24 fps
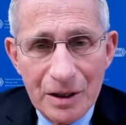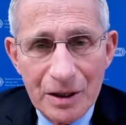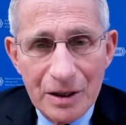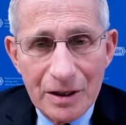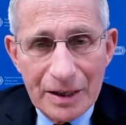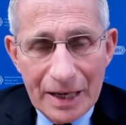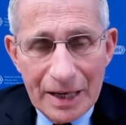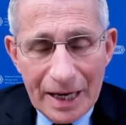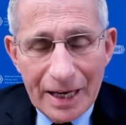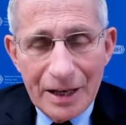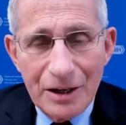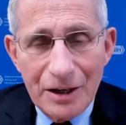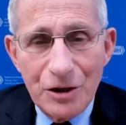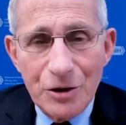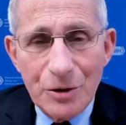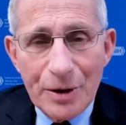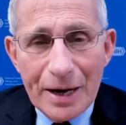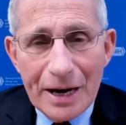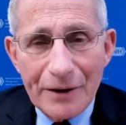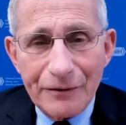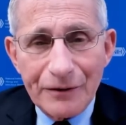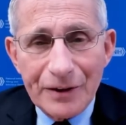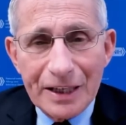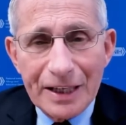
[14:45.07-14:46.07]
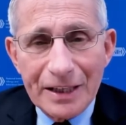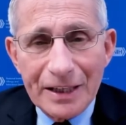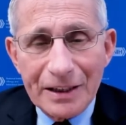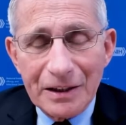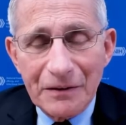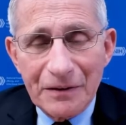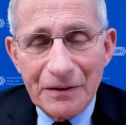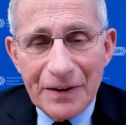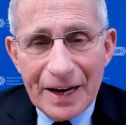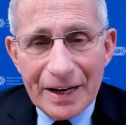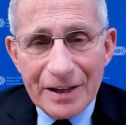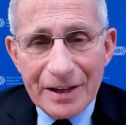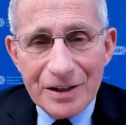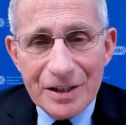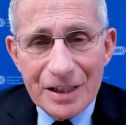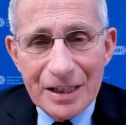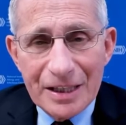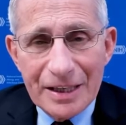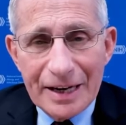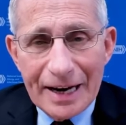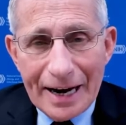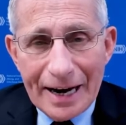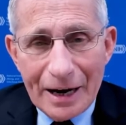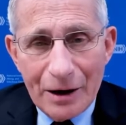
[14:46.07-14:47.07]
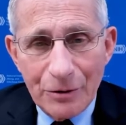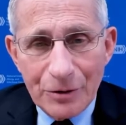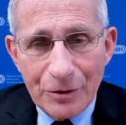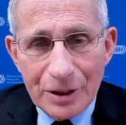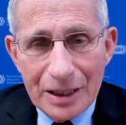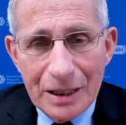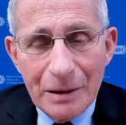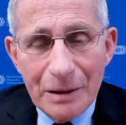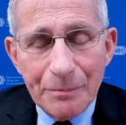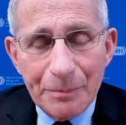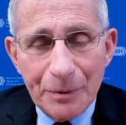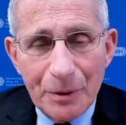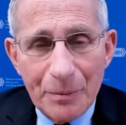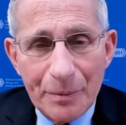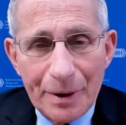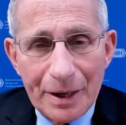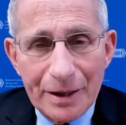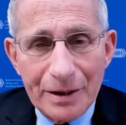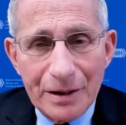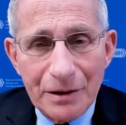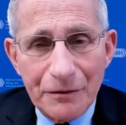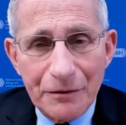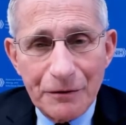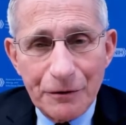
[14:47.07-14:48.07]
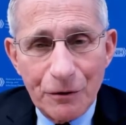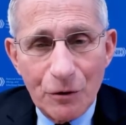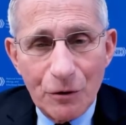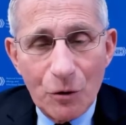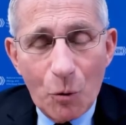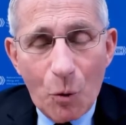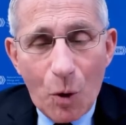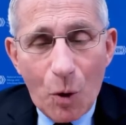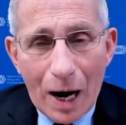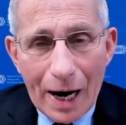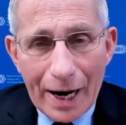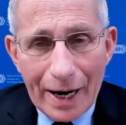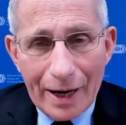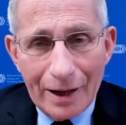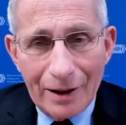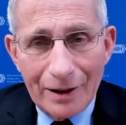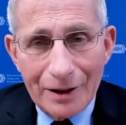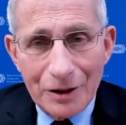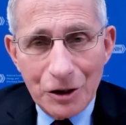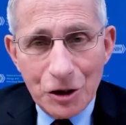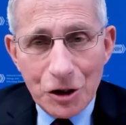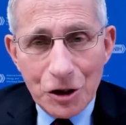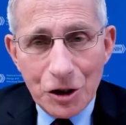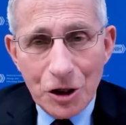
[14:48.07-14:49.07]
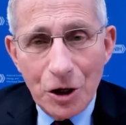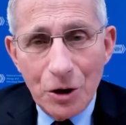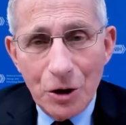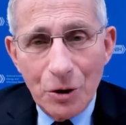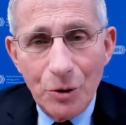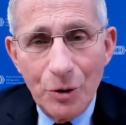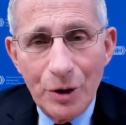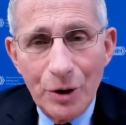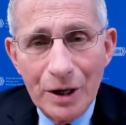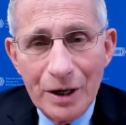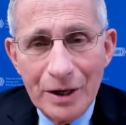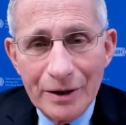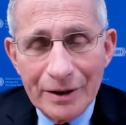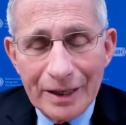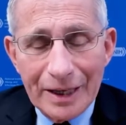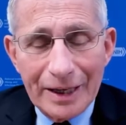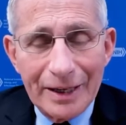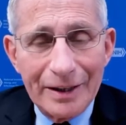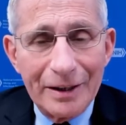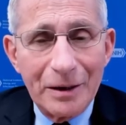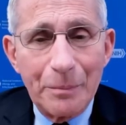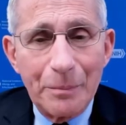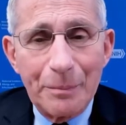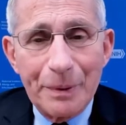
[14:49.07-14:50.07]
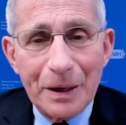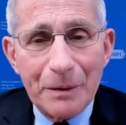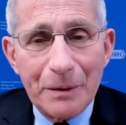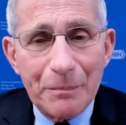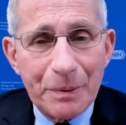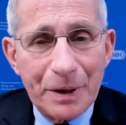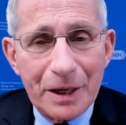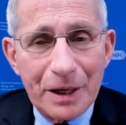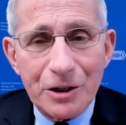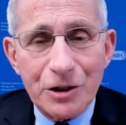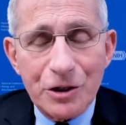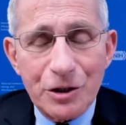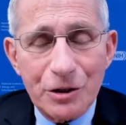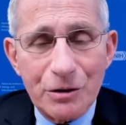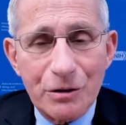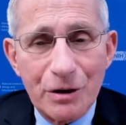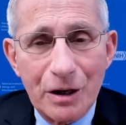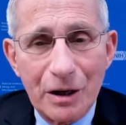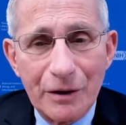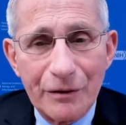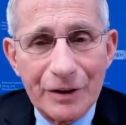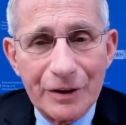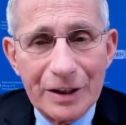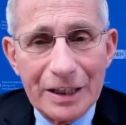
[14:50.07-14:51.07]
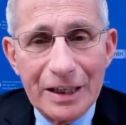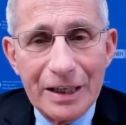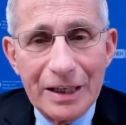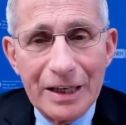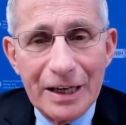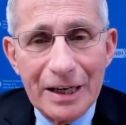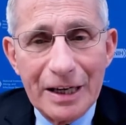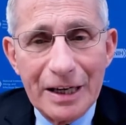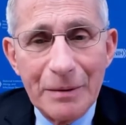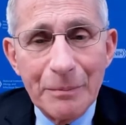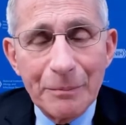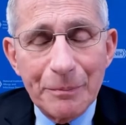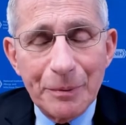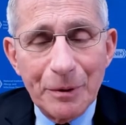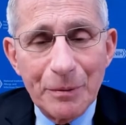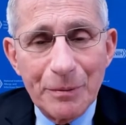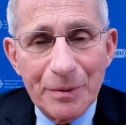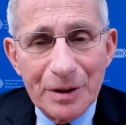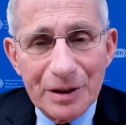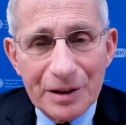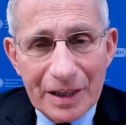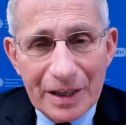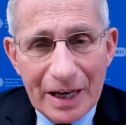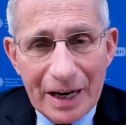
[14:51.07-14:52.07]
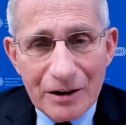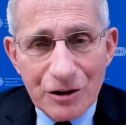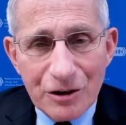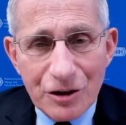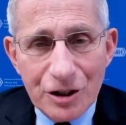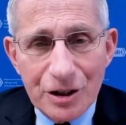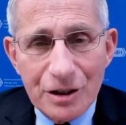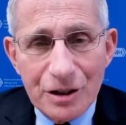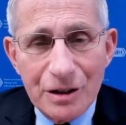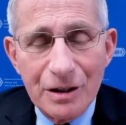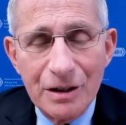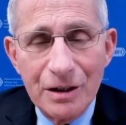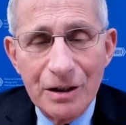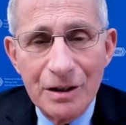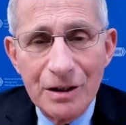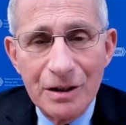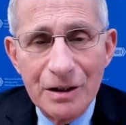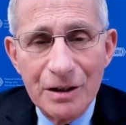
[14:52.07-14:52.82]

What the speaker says: Then you have to get the vaccine out, implemented for a while, and show that in the big picture of the implementation